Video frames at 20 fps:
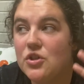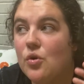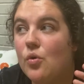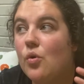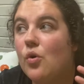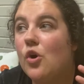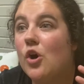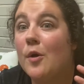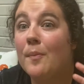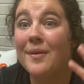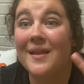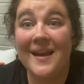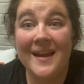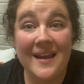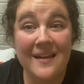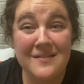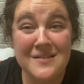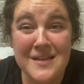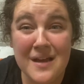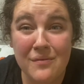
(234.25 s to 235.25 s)
or playing
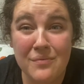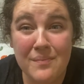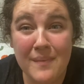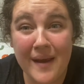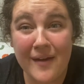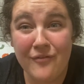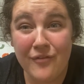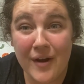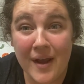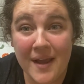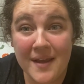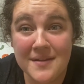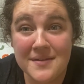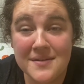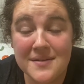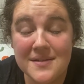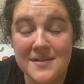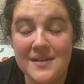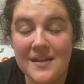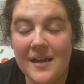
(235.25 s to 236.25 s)
outside with my
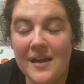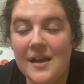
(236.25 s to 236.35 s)
friends.